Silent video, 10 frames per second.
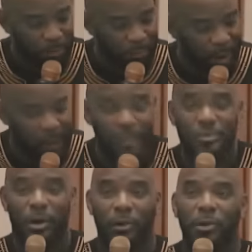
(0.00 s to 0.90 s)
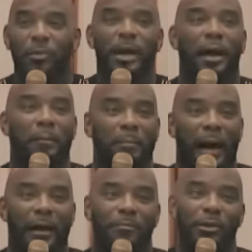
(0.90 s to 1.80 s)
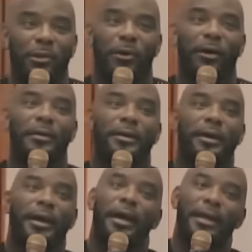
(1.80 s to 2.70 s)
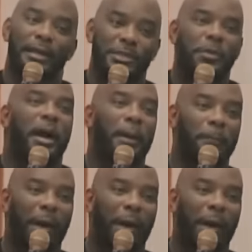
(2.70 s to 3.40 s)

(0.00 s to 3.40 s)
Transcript: prepared, so I know we got a Bible, or at least we got a